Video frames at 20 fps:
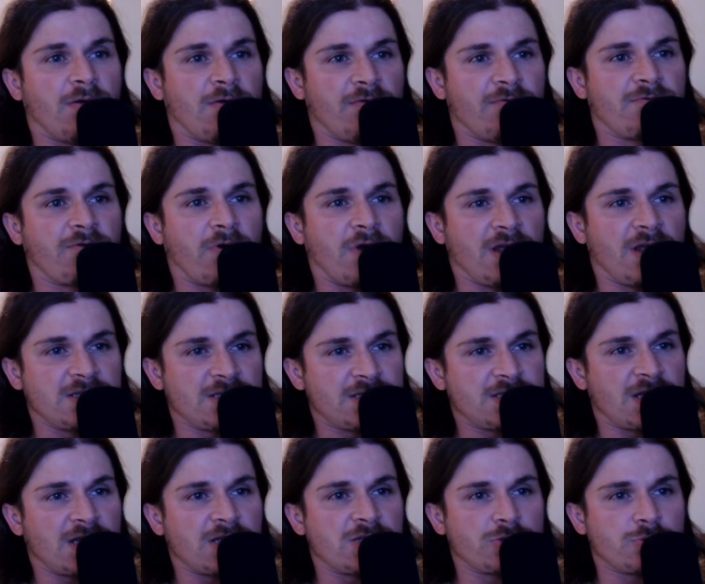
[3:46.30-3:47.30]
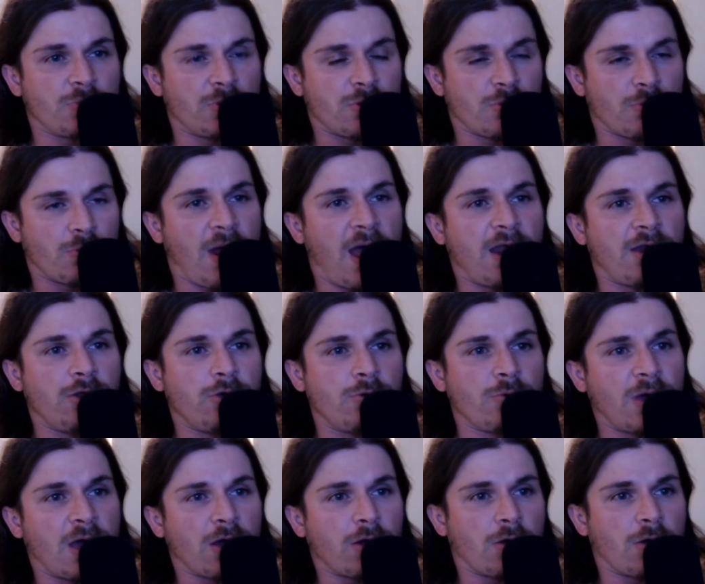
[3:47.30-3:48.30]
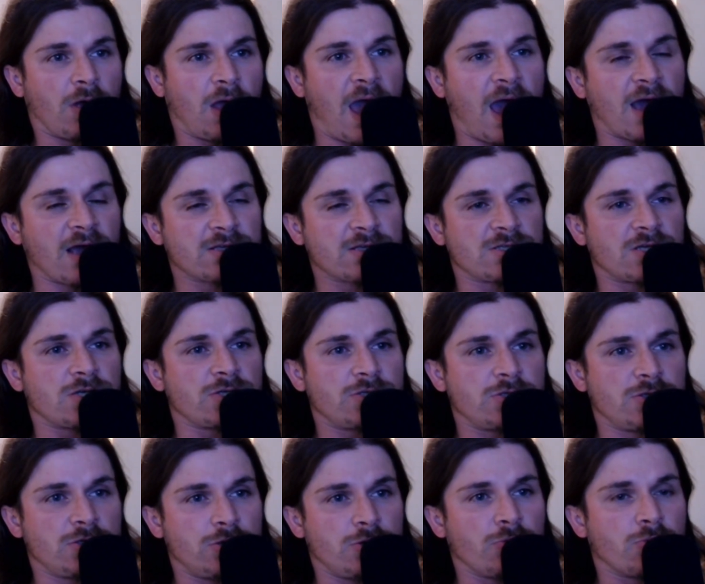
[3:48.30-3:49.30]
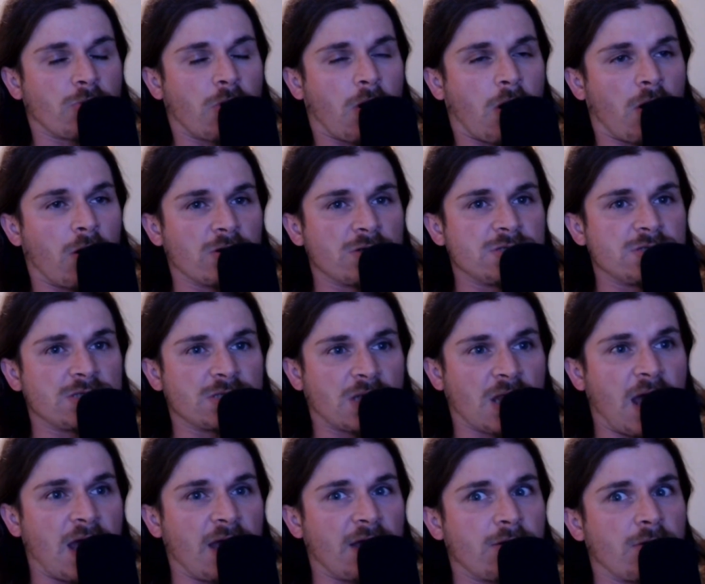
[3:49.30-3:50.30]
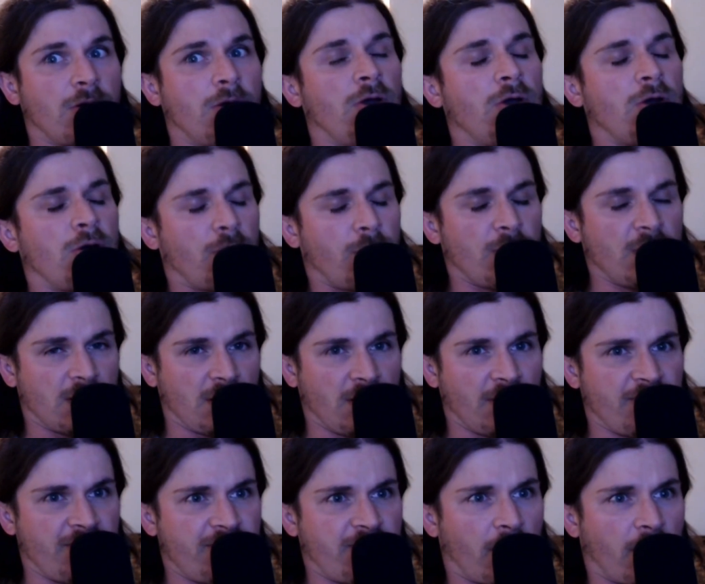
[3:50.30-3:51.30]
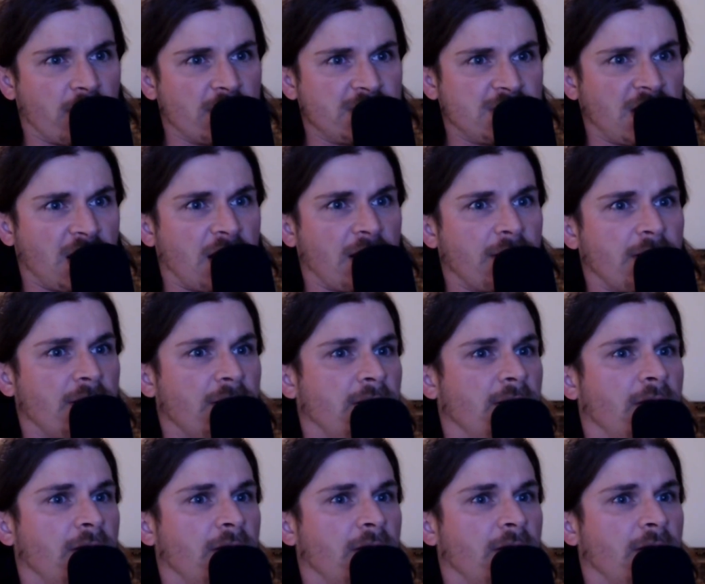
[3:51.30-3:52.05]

For instance, with red, you get access to cards like Wheel of Fortune